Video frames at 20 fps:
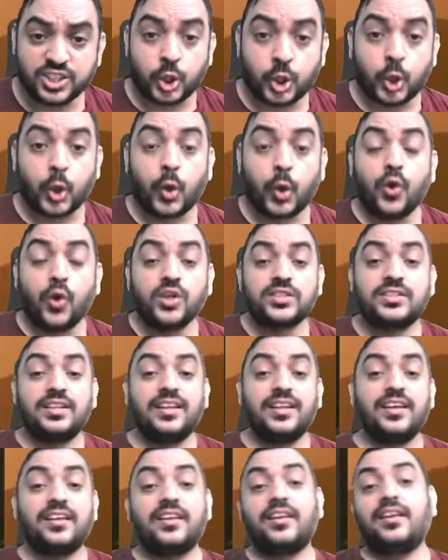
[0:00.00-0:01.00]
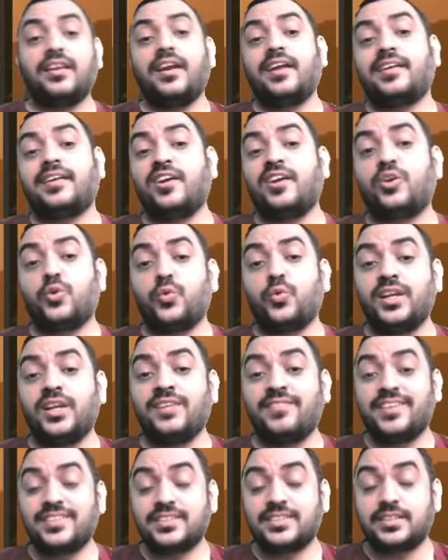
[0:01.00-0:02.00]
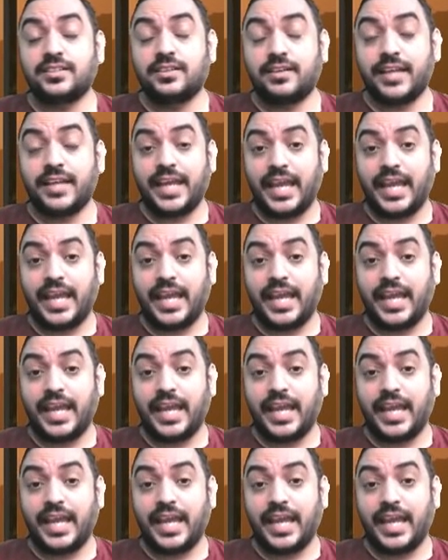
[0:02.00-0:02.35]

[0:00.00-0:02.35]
closely related to investor